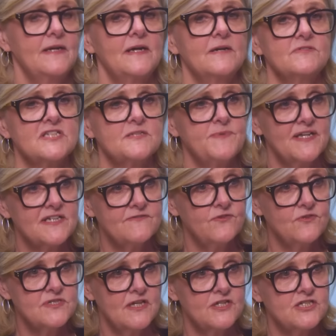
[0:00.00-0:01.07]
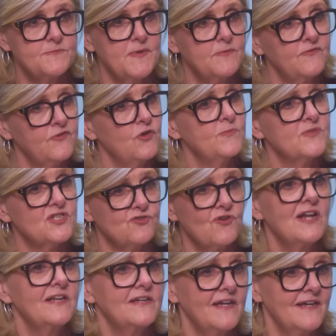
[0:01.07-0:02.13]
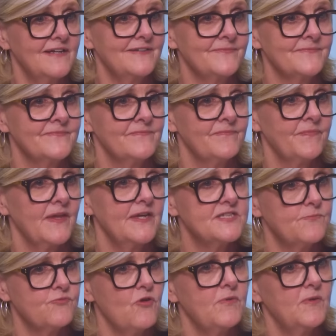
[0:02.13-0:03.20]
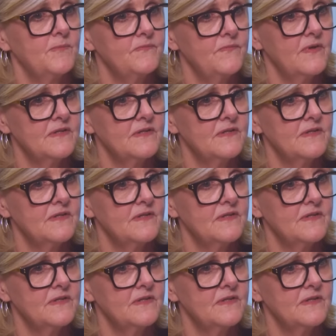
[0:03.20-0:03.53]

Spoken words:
I respect First Nations people for whom Australia Day is a problem.